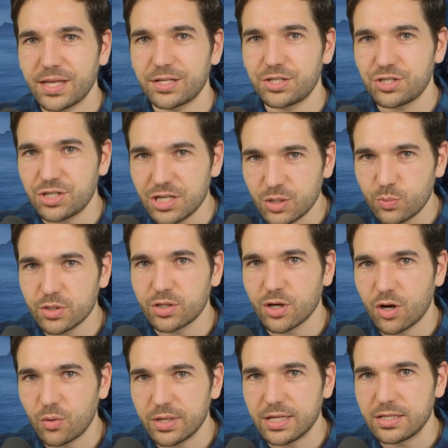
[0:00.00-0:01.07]
that she would
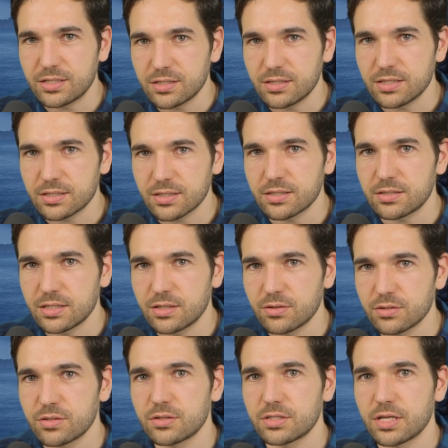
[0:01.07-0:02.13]
go into these
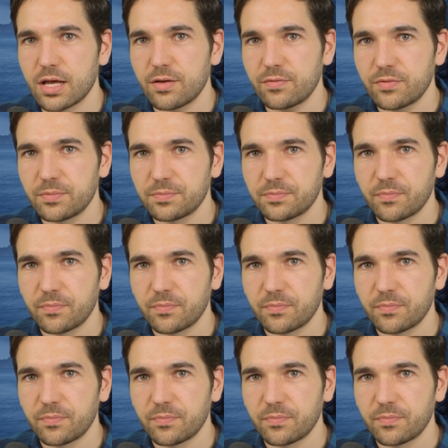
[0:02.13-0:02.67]
casinos herself,